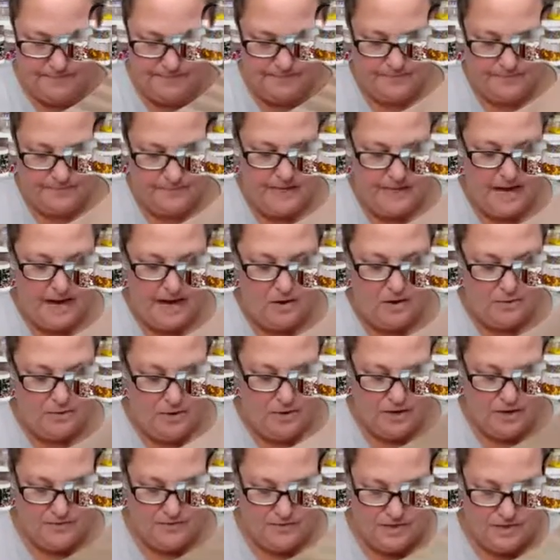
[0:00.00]
Now,
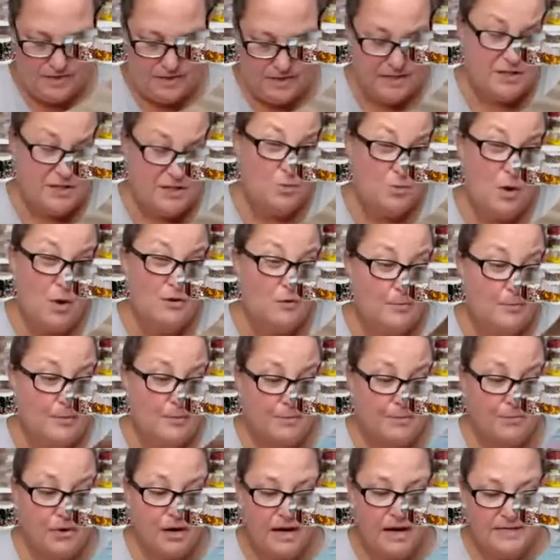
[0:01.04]
this is the one,
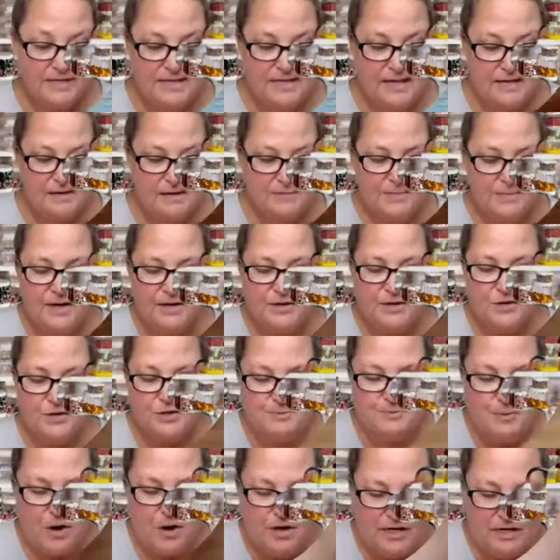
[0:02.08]
remember I said the baker's
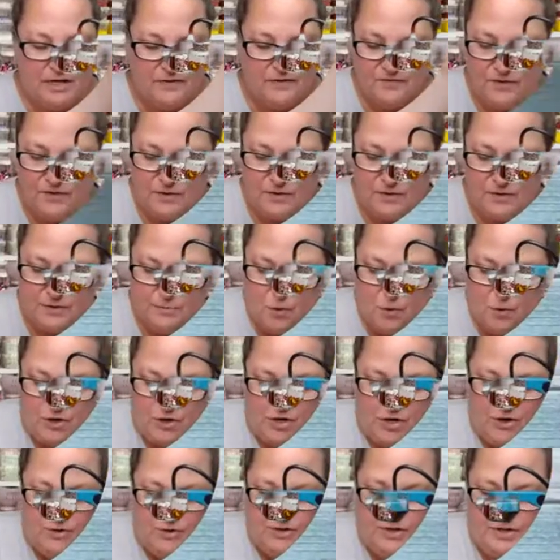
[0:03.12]
mark and it feels more
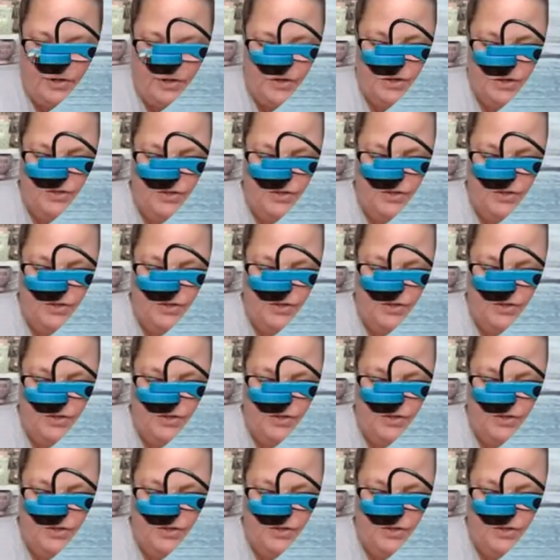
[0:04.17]
coated just so